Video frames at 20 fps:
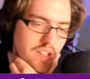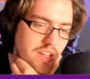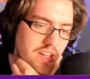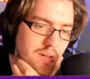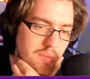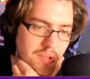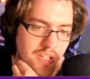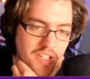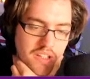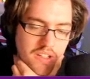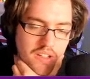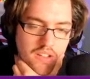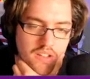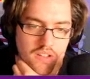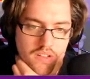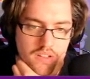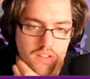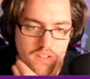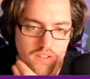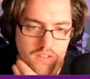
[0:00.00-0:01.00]
I mean,
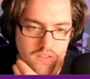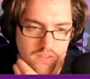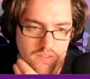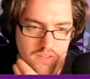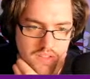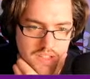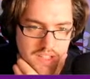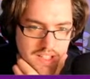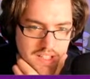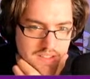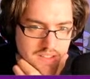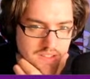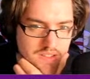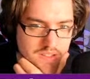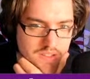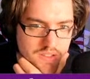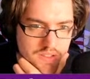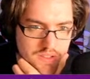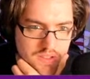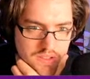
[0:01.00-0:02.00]

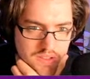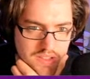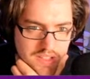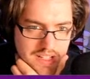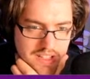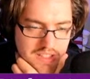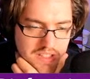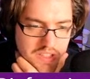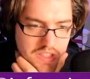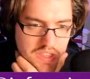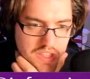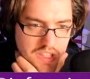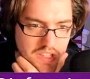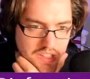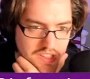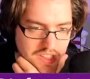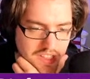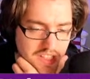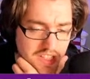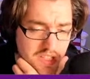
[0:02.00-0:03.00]
that's I
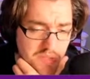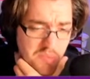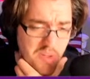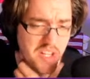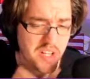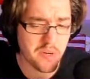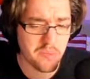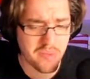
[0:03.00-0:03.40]
think that it's better,